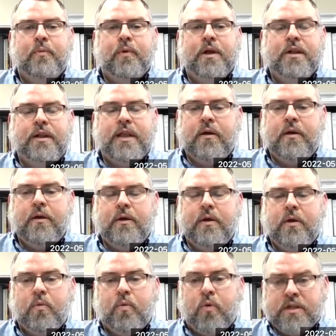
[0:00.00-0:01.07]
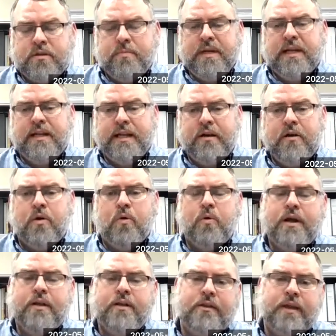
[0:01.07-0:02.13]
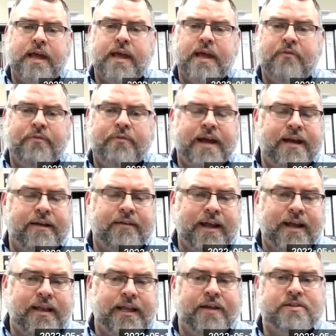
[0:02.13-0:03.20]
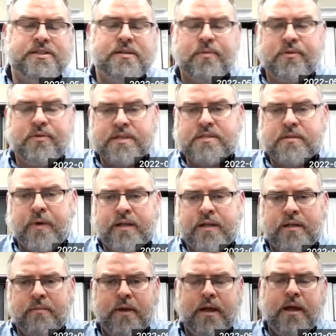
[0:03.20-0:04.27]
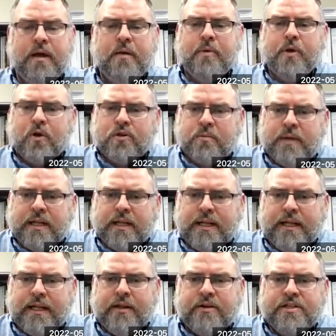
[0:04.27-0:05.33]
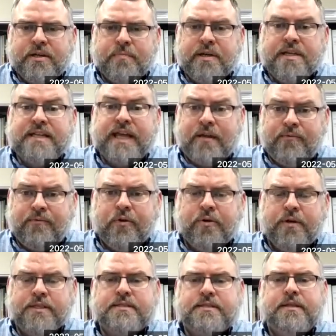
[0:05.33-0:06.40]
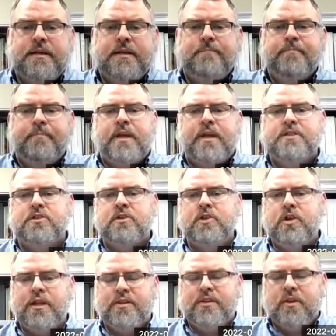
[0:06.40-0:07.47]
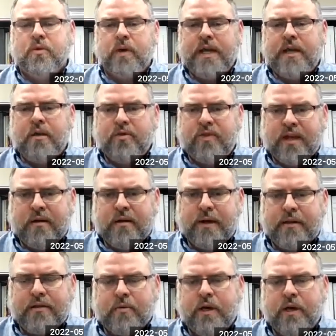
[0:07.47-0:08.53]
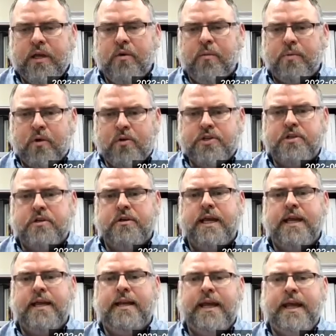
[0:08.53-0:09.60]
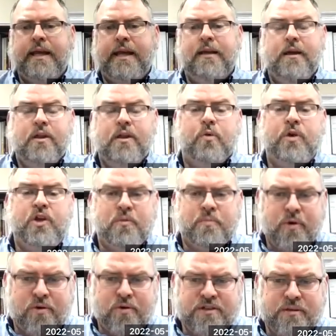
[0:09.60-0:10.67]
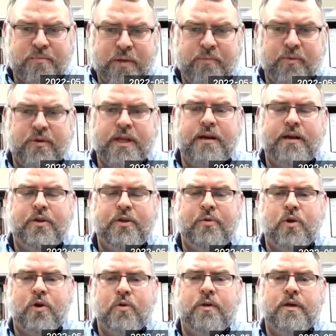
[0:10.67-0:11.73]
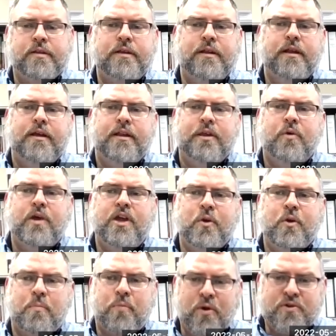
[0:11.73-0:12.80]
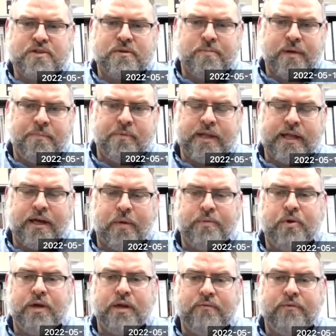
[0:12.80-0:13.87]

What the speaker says: whether they want to be a leader or whether they have kind of had leadership thrust upon them. But ultimately, leadership is influence. Now, so the way you think about, the way you approach your day to day, the way you approach the people that you work with, the way you approach the people that help